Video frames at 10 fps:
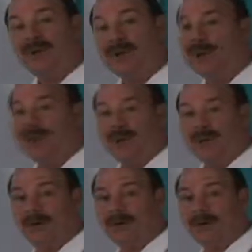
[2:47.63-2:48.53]
number.
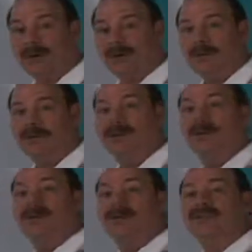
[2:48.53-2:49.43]

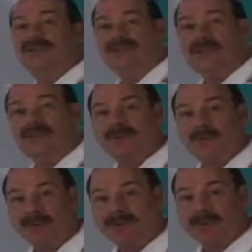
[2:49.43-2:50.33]
It's the same
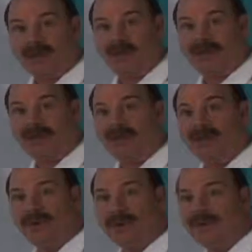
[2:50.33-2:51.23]
spot on a number
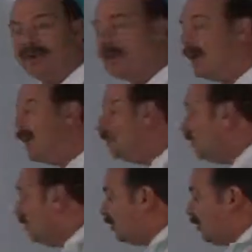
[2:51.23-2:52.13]
line. I've
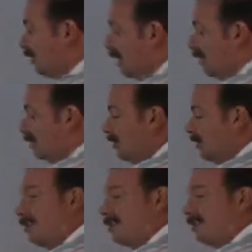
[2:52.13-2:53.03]
just changed
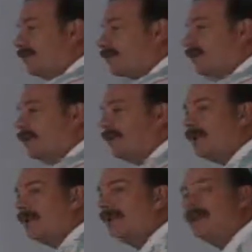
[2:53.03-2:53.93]
its form
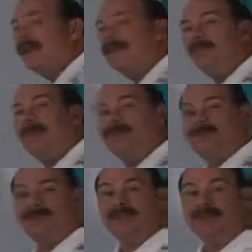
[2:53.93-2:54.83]
because it
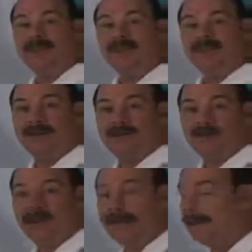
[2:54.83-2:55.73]
was convenient for
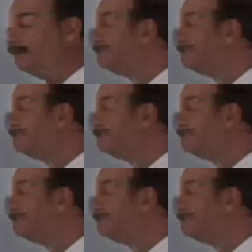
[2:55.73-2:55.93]
me.